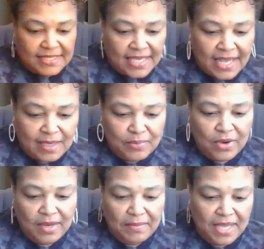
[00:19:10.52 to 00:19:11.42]
to
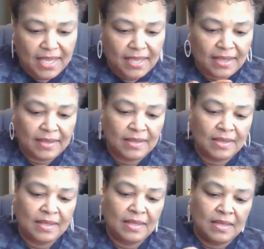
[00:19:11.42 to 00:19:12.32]
calibrate my
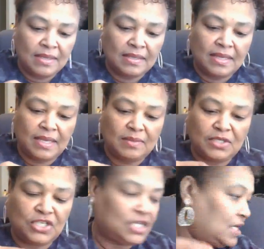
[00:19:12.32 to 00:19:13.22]
cutting
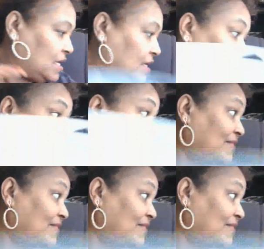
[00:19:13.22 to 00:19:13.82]
machine because I